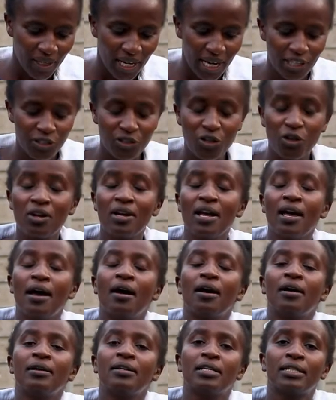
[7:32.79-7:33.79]
And so
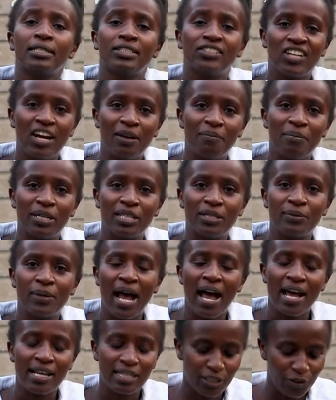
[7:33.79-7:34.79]
Jabez
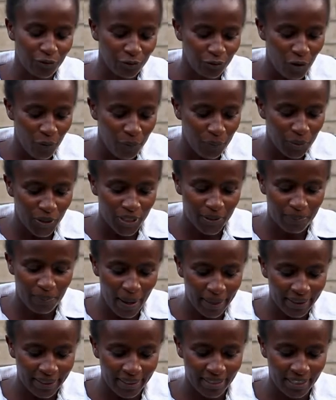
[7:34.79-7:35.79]
asked for
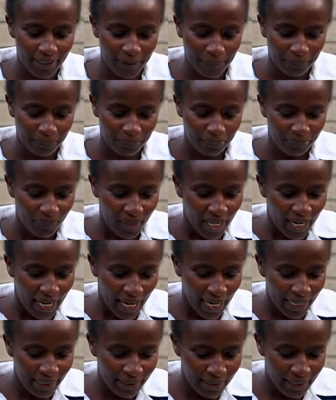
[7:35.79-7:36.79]
prosperity
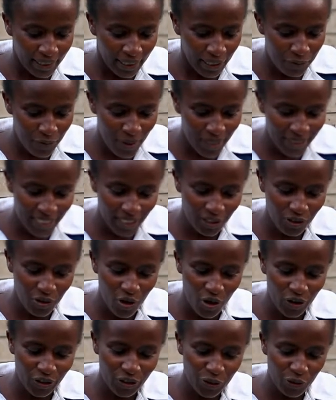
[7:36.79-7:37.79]
and he wanted
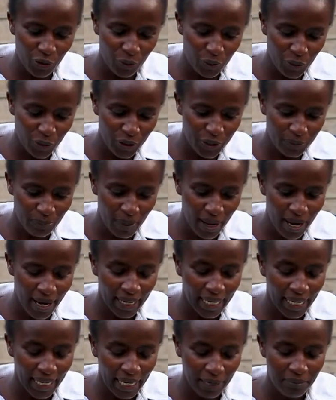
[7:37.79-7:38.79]
God to prosper
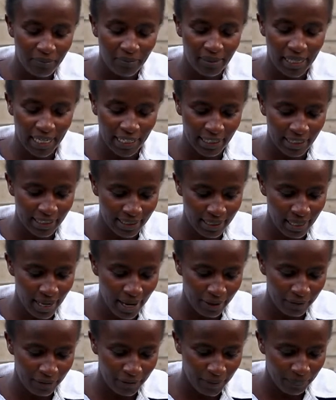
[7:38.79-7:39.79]
him in his
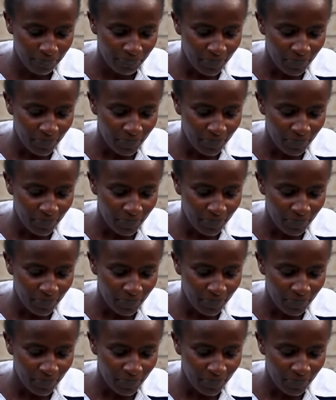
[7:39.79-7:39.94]
life.